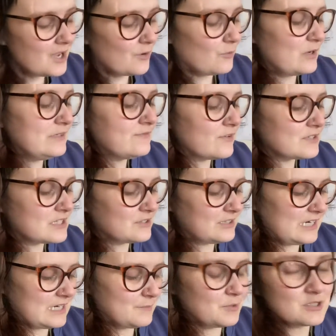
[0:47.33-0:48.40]
We've obviously got the
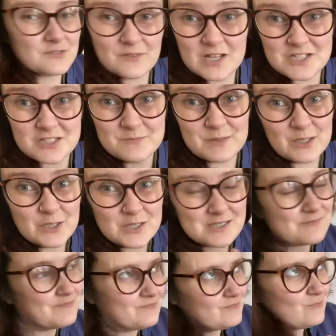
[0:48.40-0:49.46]
Harry Potter version
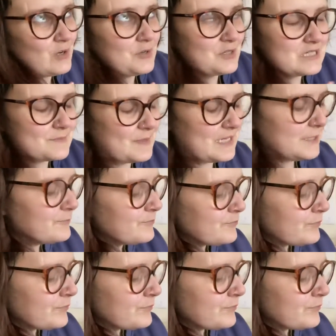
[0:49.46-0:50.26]
because, well, it's me.